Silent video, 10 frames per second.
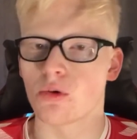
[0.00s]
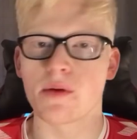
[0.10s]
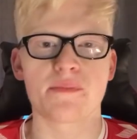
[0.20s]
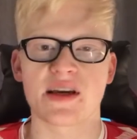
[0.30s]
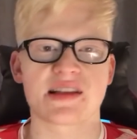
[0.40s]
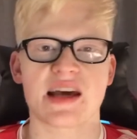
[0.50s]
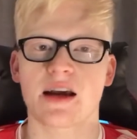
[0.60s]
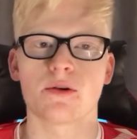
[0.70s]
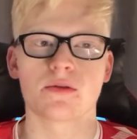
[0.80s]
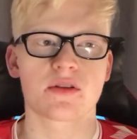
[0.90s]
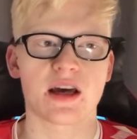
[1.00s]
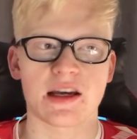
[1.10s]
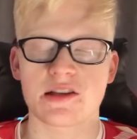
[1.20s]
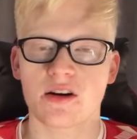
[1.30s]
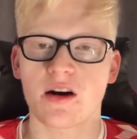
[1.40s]
him being tackled that
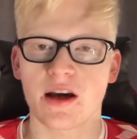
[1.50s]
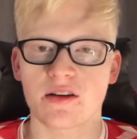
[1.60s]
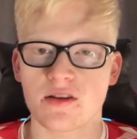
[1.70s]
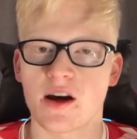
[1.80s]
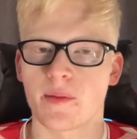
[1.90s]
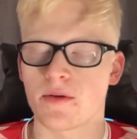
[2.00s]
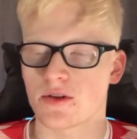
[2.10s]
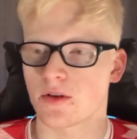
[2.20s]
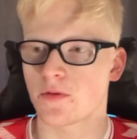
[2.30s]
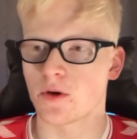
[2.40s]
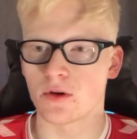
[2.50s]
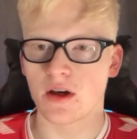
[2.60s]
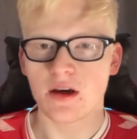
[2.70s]
entire time he was on the field.